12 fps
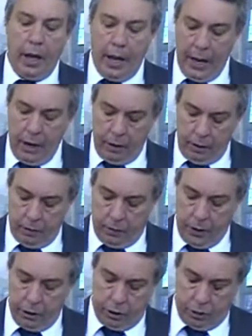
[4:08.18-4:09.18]
And
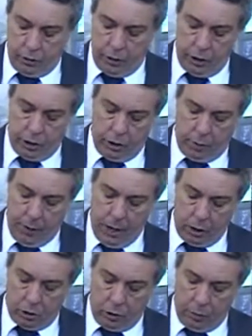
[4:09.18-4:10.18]
this, this
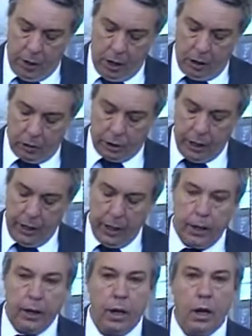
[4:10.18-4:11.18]
apostle Paul said,